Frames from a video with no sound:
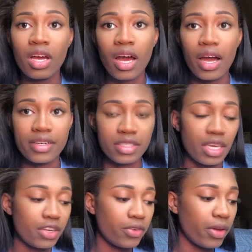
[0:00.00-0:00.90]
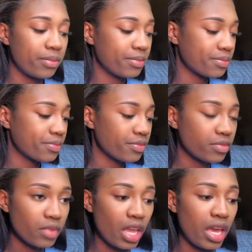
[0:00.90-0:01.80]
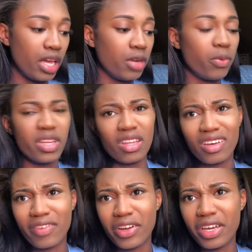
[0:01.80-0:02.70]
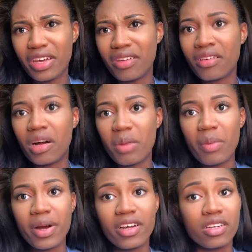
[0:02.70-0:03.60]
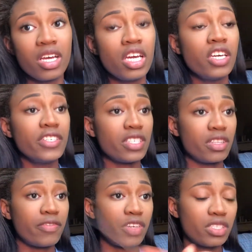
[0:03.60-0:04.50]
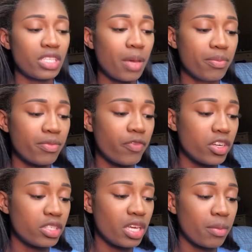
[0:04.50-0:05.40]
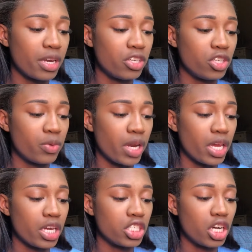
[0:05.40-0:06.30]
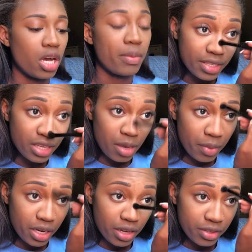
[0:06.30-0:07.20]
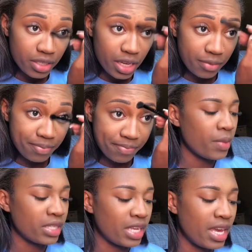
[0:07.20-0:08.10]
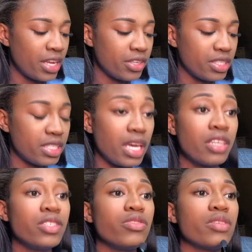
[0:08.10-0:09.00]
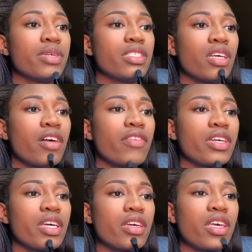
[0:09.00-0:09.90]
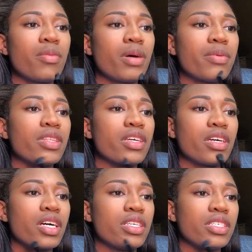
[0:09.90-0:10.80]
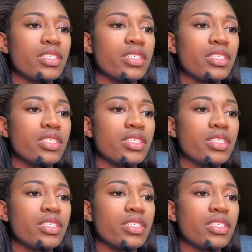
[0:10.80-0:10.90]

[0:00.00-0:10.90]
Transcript: I just can't do it, and it wouldn't look very good on my part. So the first thing I'm gonna do when I get a job is get my nails done because I can't stand doing it myself. I can't keep up with it. All